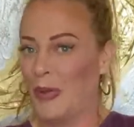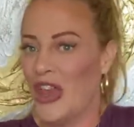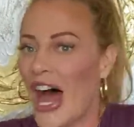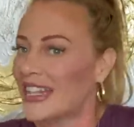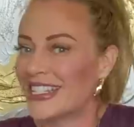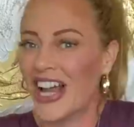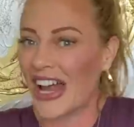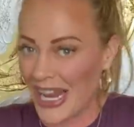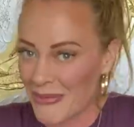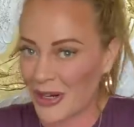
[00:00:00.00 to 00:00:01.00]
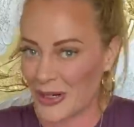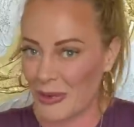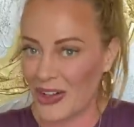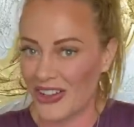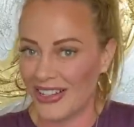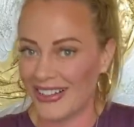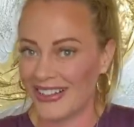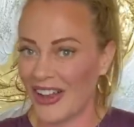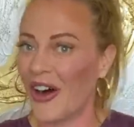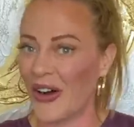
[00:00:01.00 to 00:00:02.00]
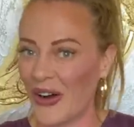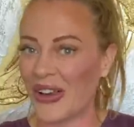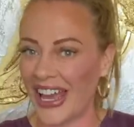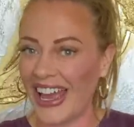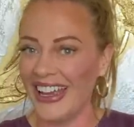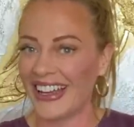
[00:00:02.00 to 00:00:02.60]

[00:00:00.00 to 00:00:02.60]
That's not amicable, okay?